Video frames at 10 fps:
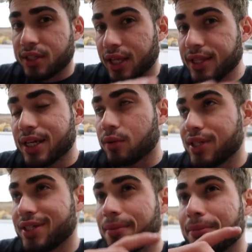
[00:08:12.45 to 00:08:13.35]
The intake was
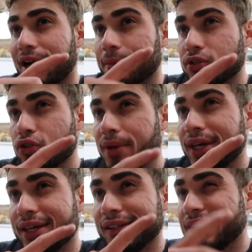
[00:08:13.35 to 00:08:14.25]
easy, but I'm
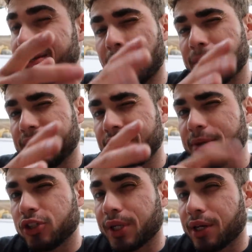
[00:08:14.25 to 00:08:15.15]
assuming this might be a little
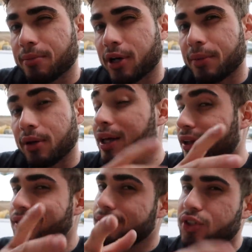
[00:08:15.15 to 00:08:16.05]
bit tricky on the bottom here, but
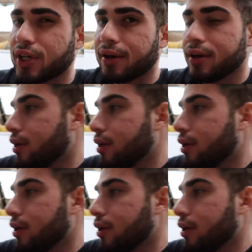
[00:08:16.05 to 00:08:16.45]
let's try it.